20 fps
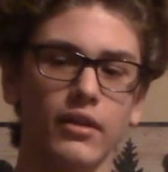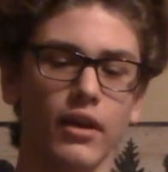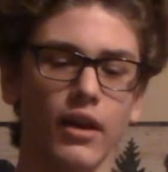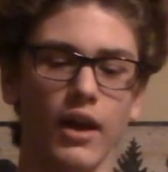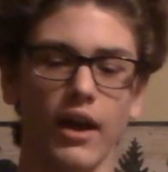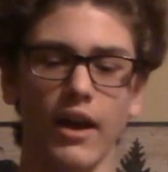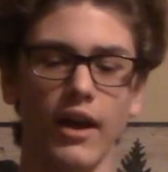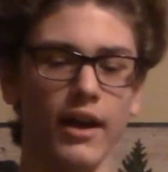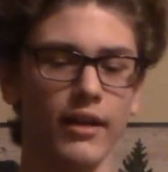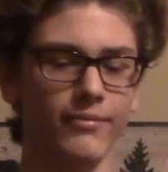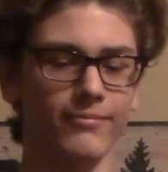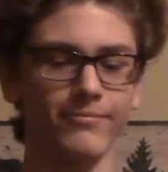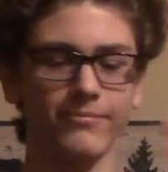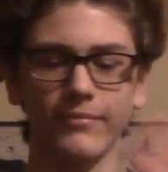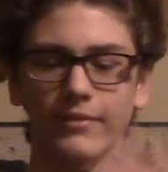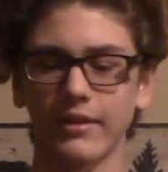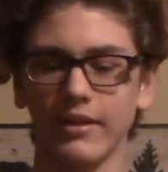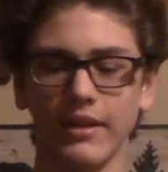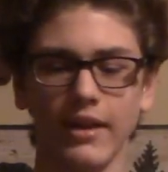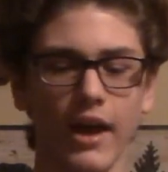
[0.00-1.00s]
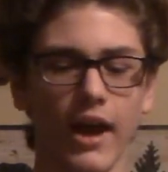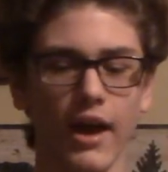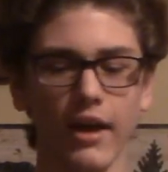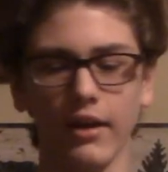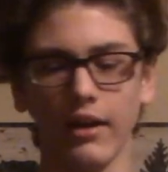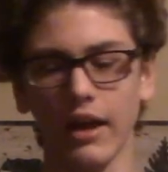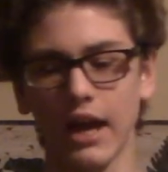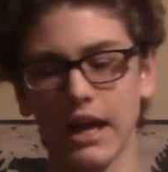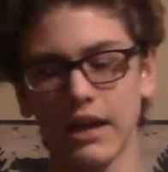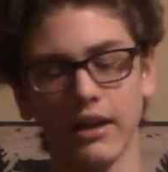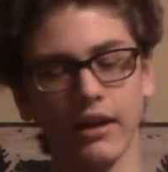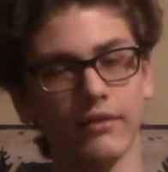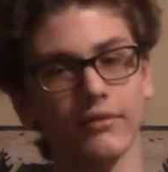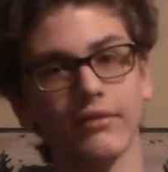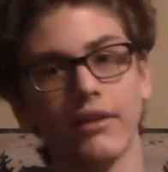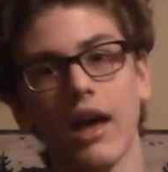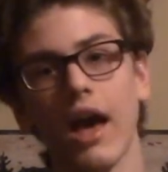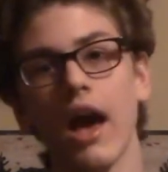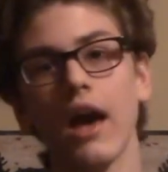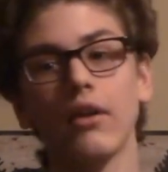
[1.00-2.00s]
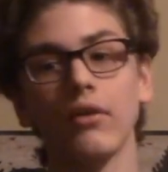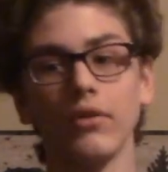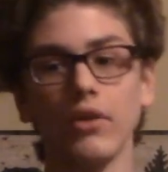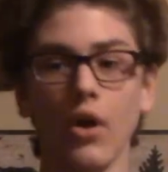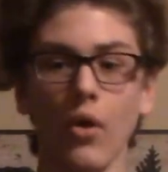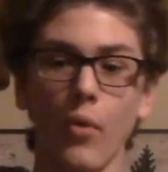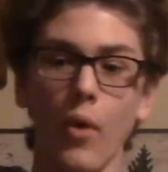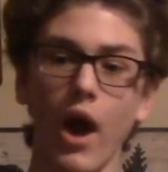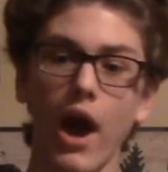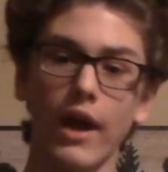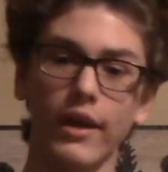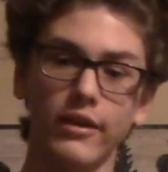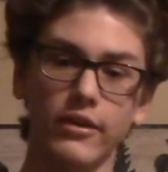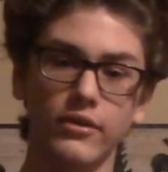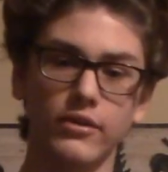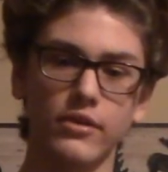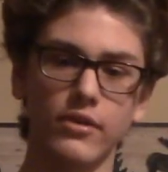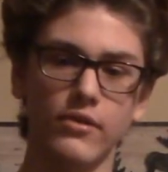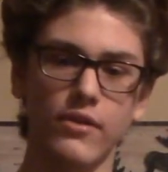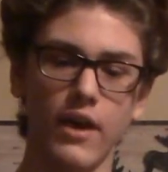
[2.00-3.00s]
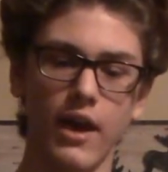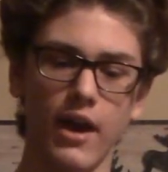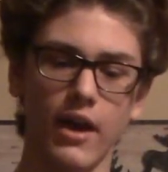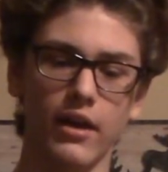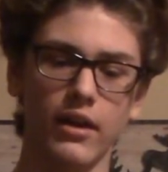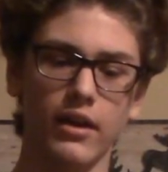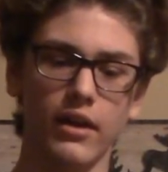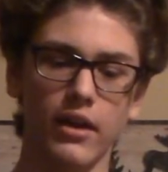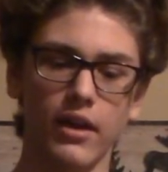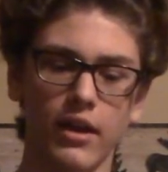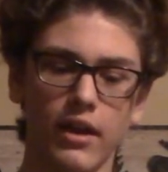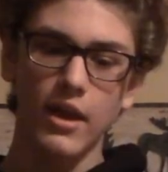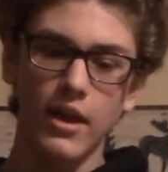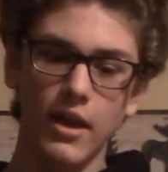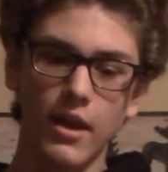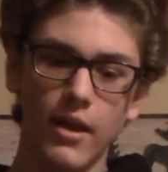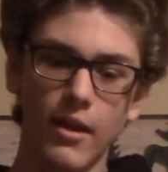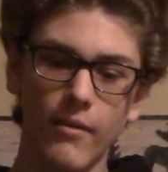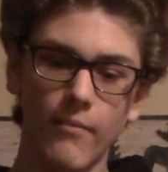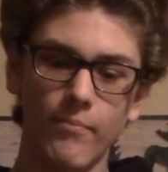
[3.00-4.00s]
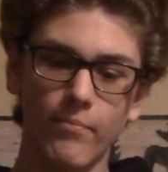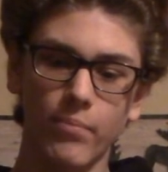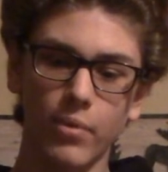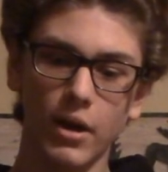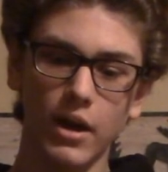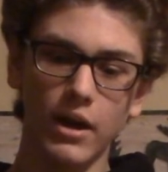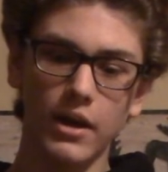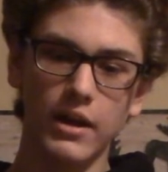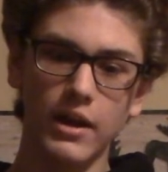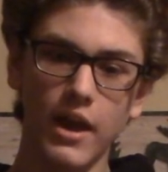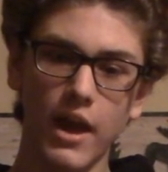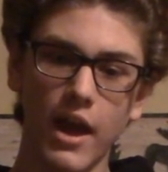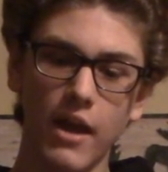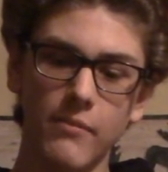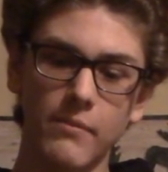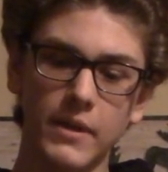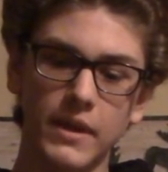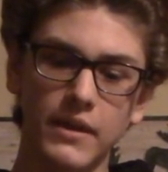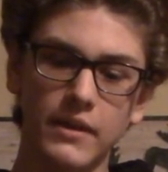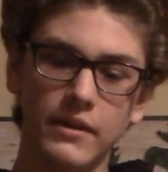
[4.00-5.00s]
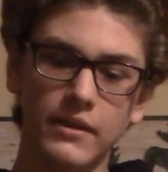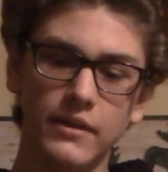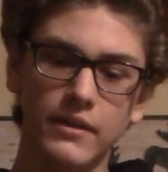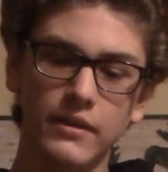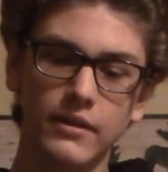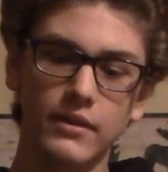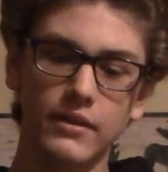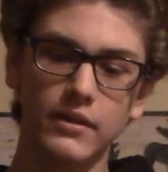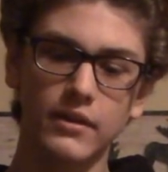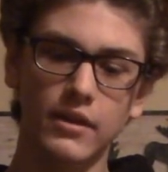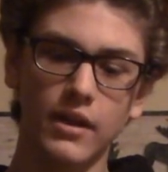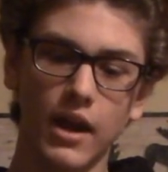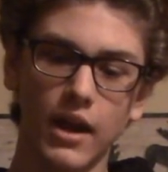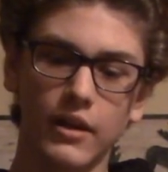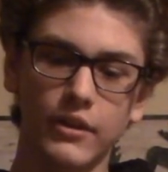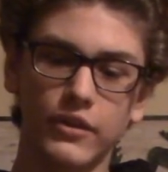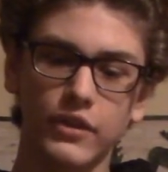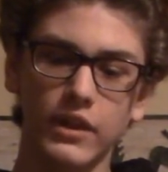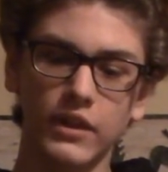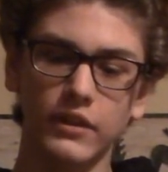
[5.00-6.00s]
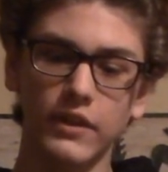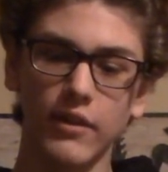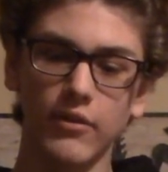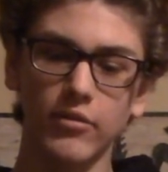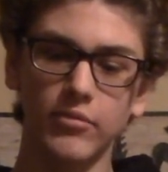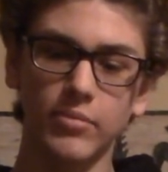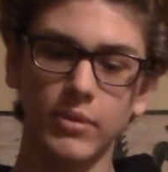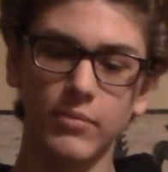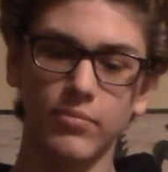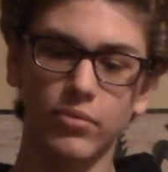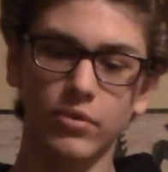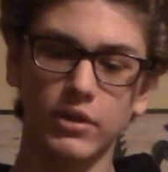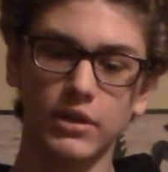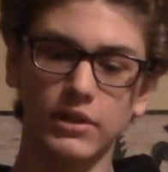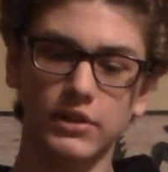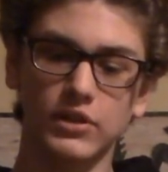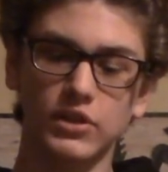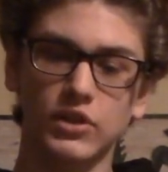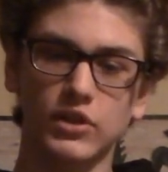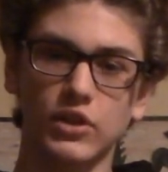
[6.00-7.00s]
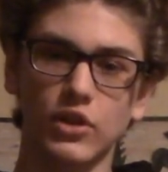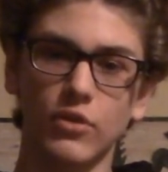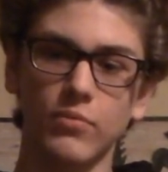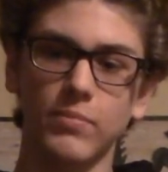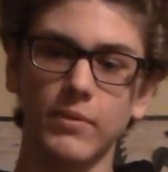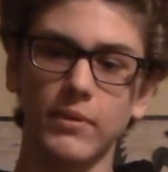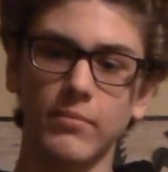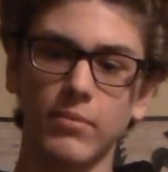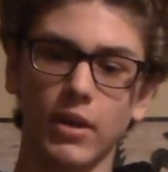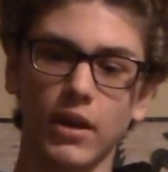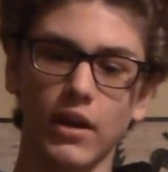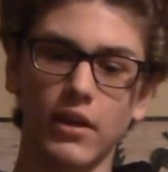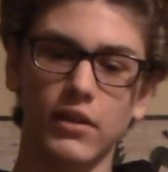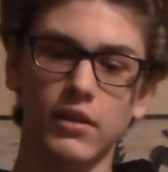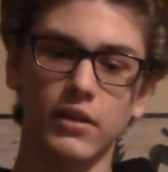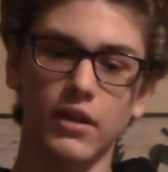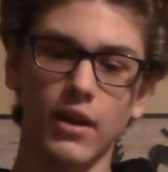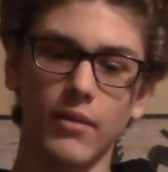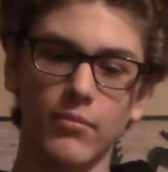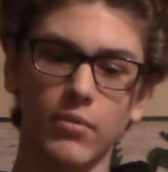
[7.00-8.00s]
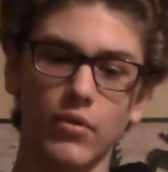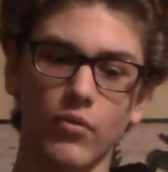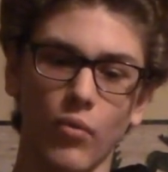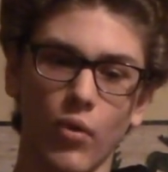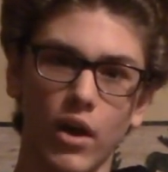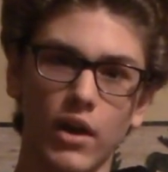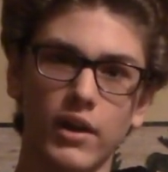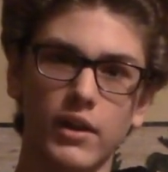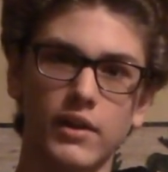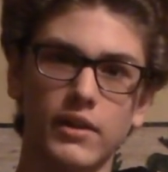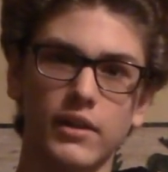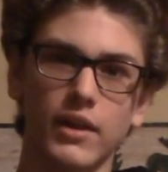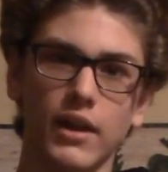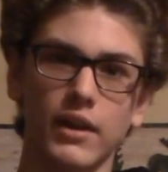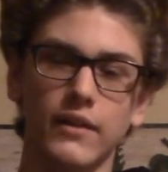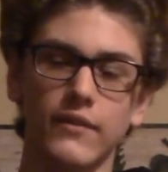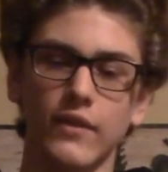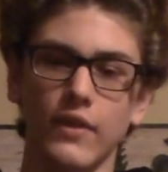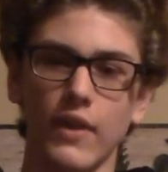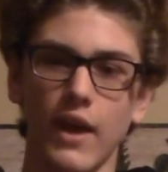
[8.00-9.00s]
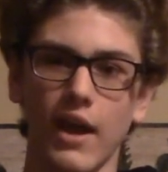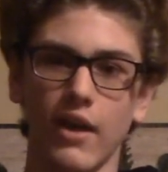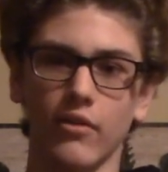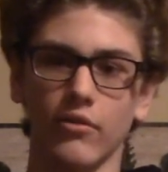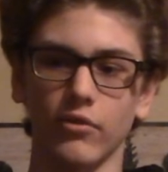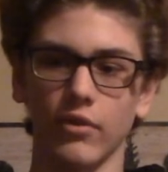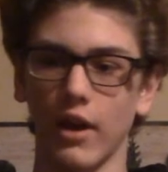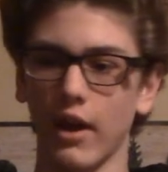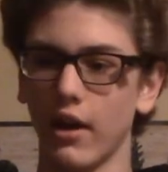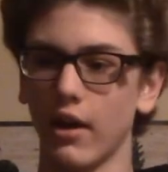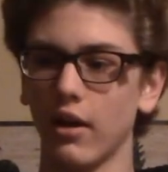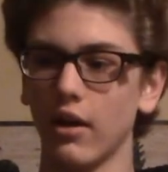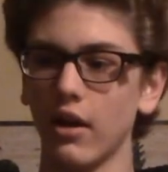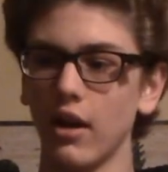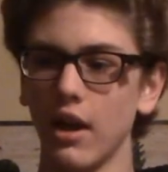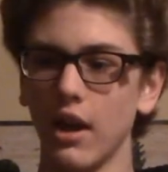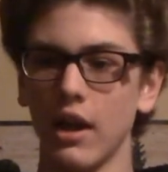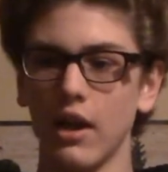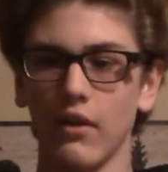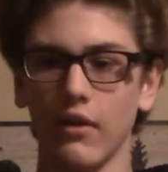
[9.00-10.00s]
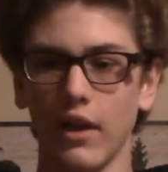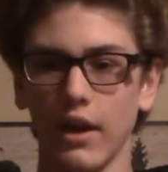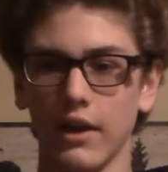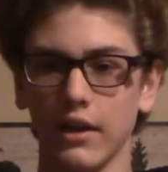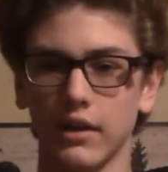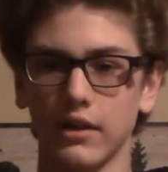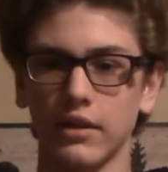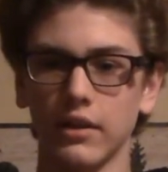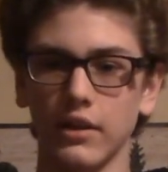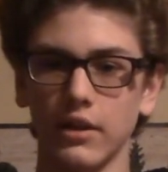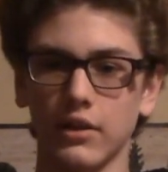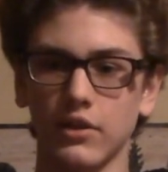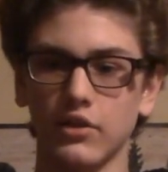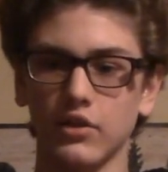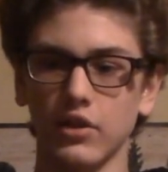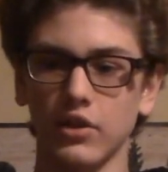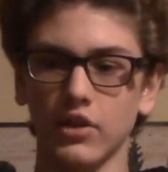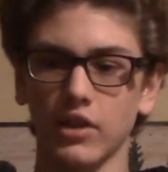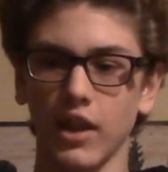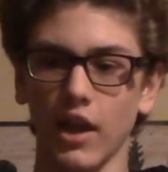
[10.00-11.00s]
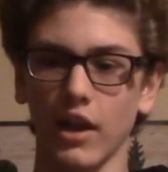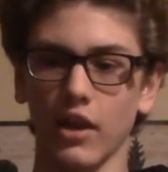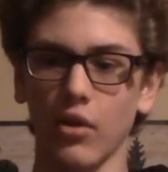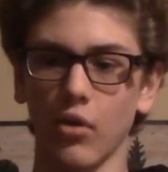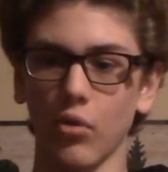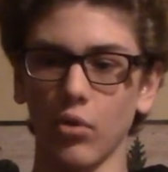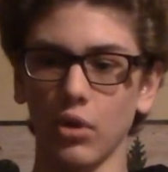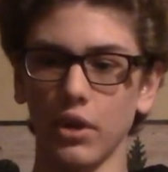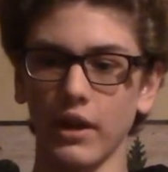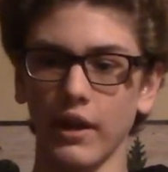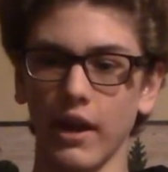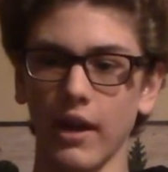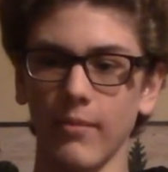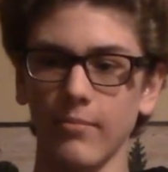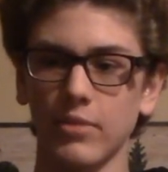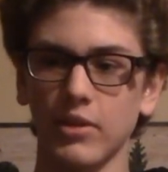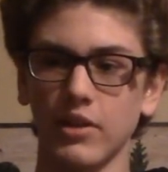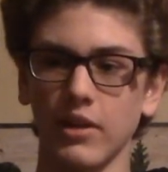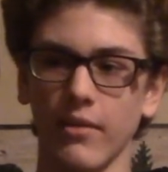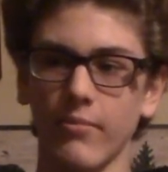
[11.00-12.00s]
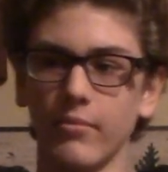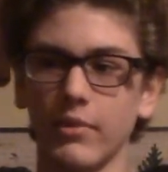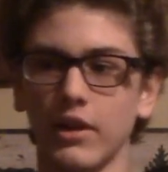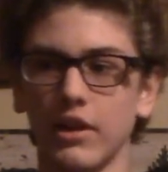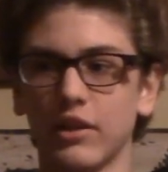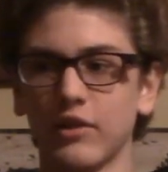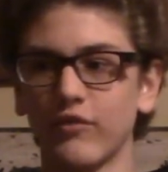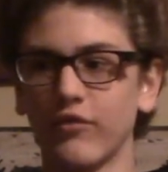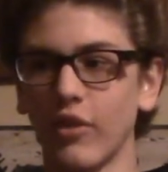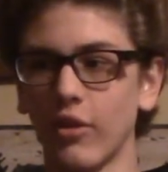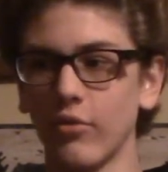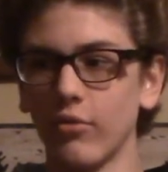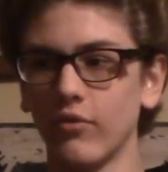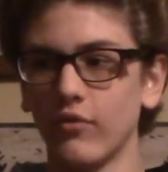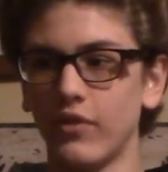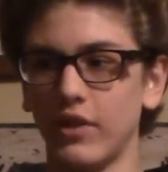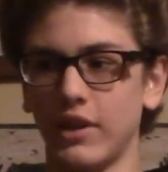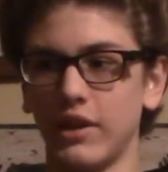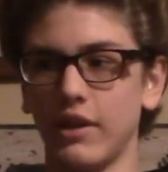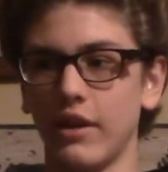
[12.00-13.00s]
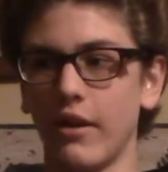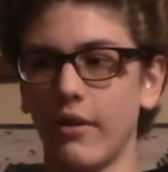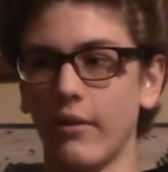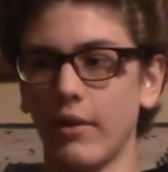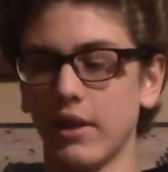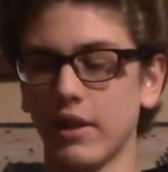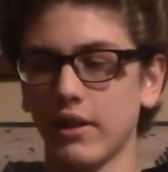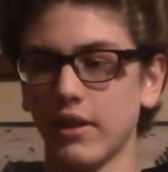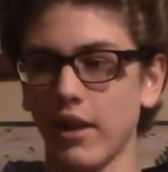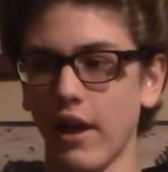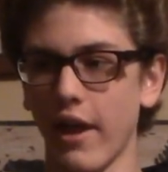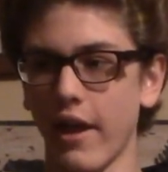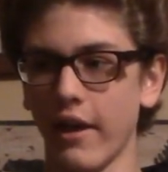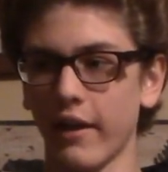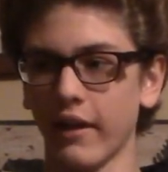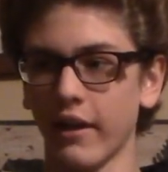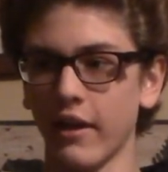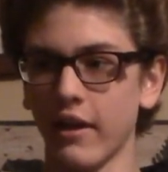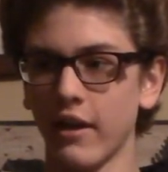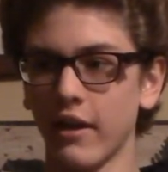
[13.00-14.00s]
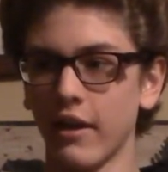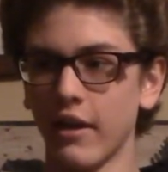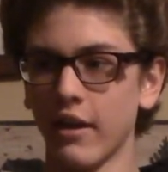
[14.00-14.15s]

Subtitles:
I don't know why you do that, but I mean, I think that would be pretty stupid because number one, it's not even that rare. Like, it's just like holding up somebody's phone video and saying,